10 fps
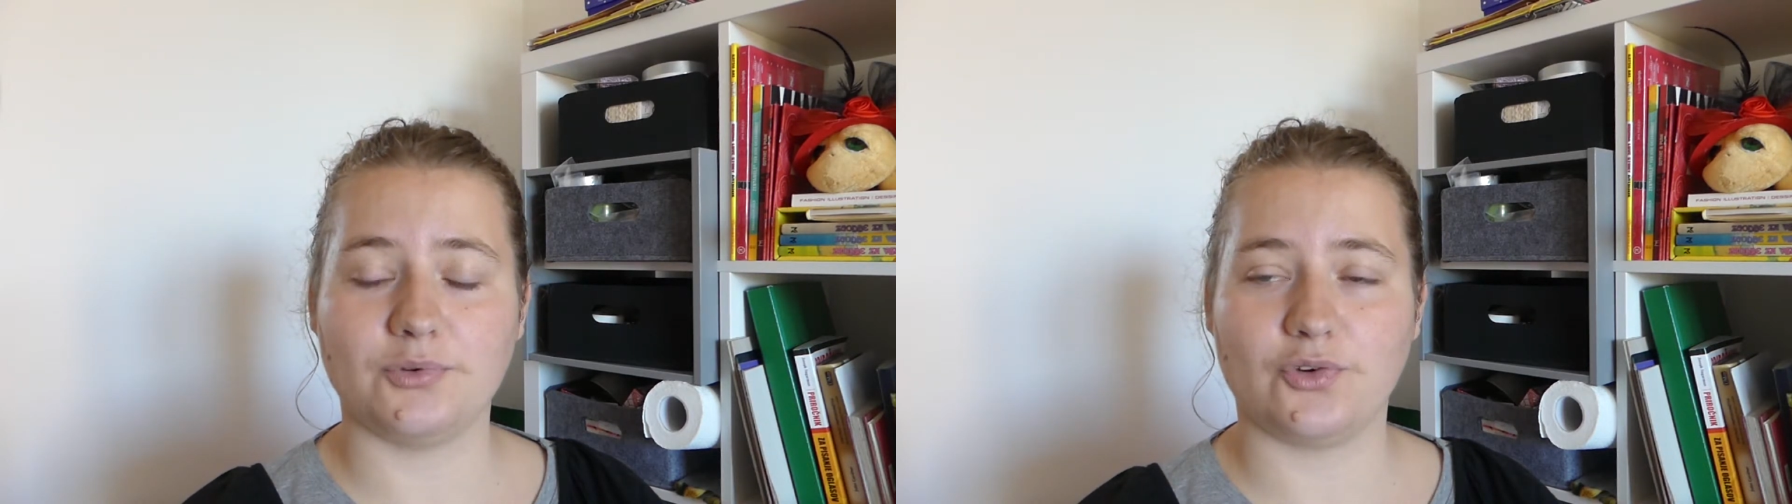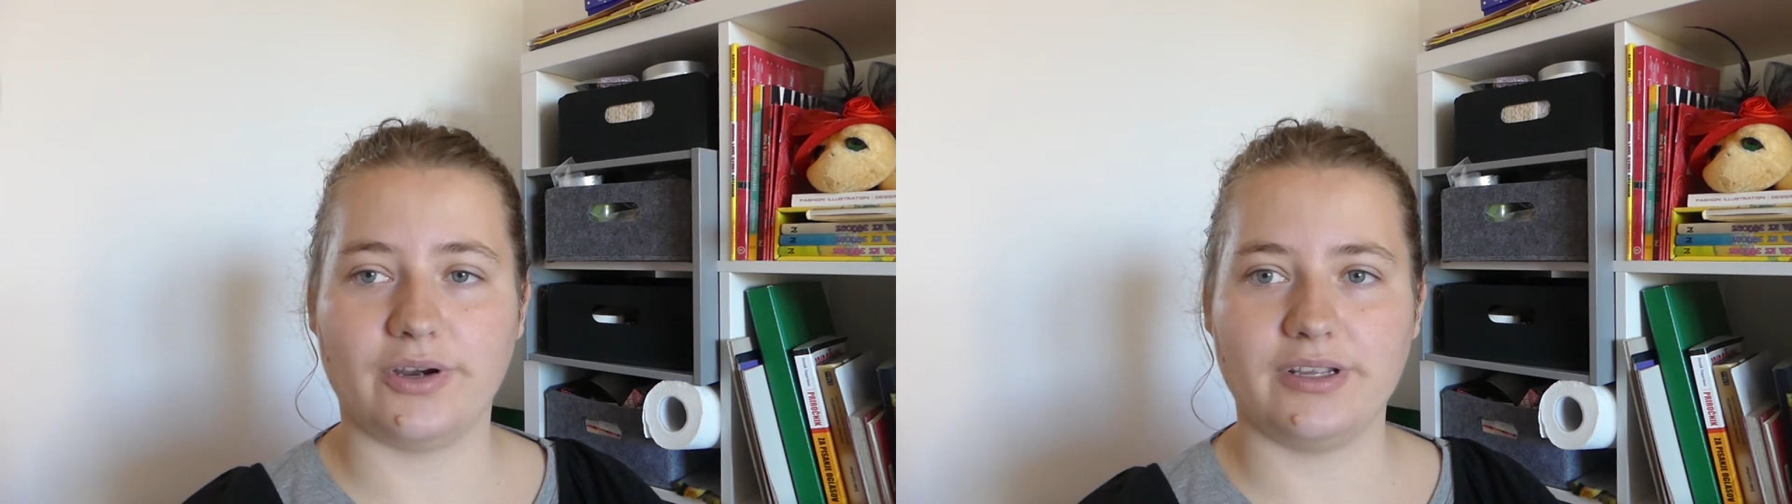
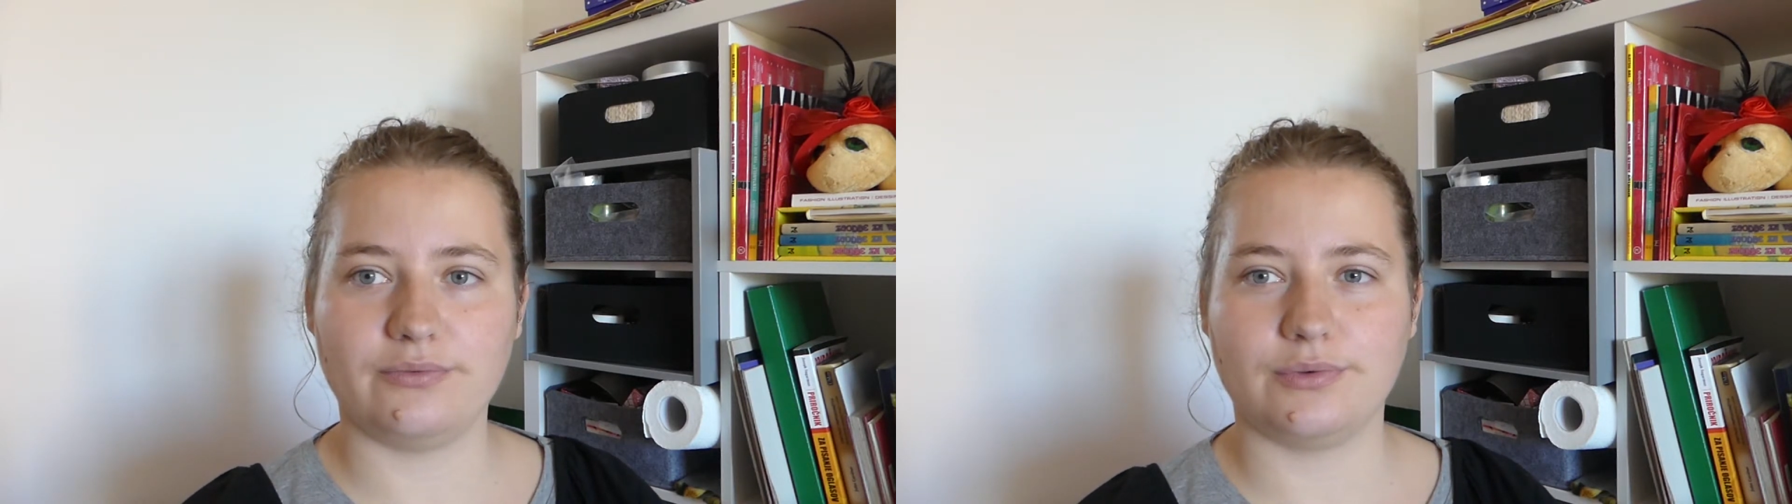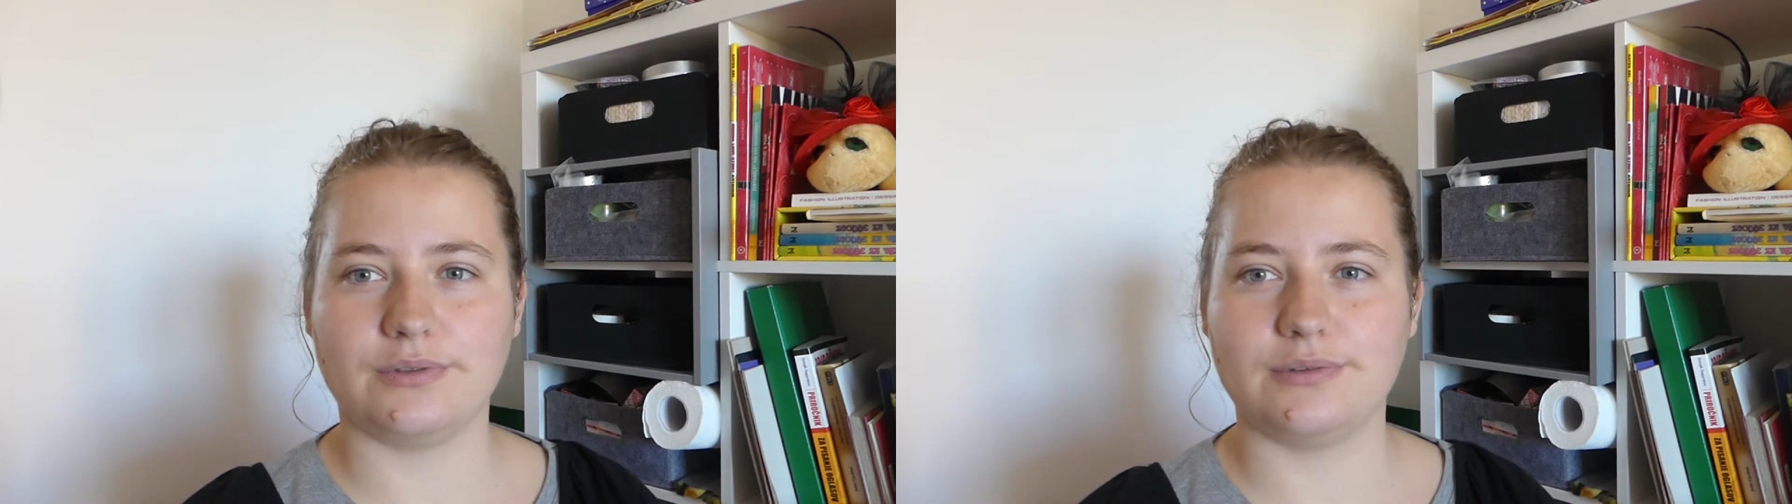
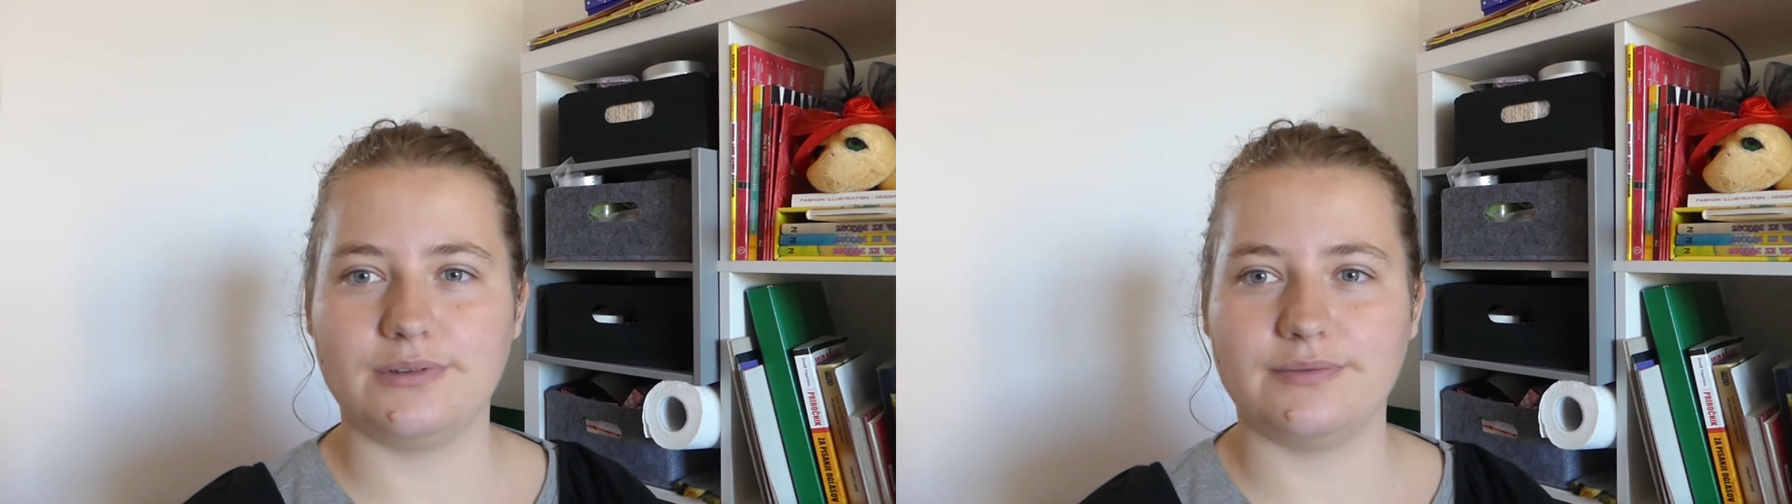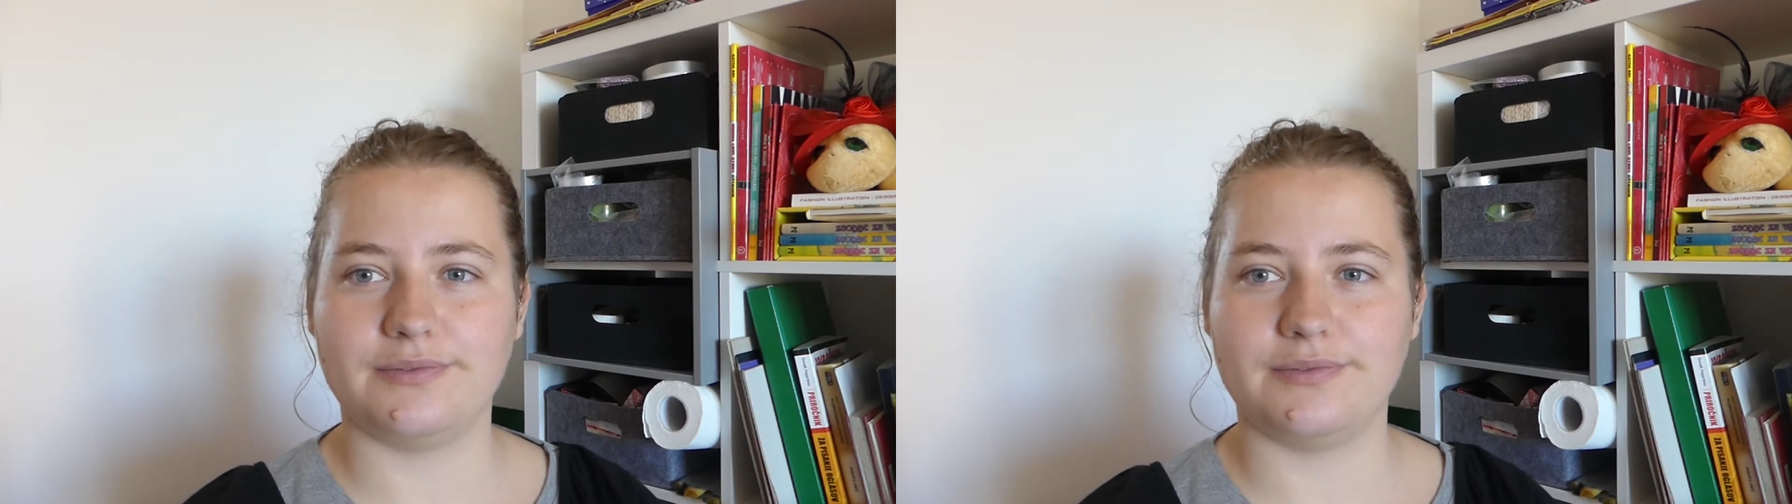grateful